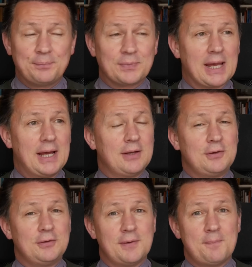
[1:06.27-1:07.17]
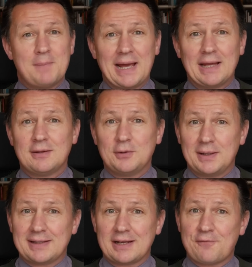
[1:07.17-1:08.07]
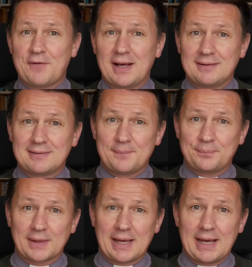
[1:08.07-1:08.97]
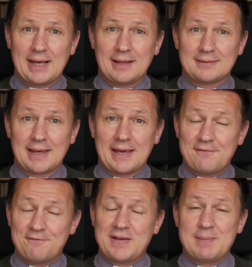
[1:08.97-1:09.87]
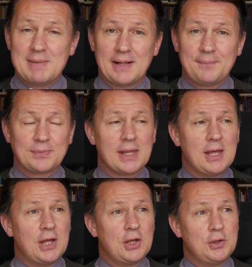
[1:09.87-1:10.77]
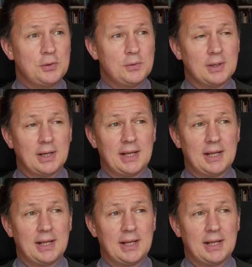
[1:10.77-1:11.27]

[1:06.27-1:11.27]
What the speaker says: who's a male who identifies as a female, who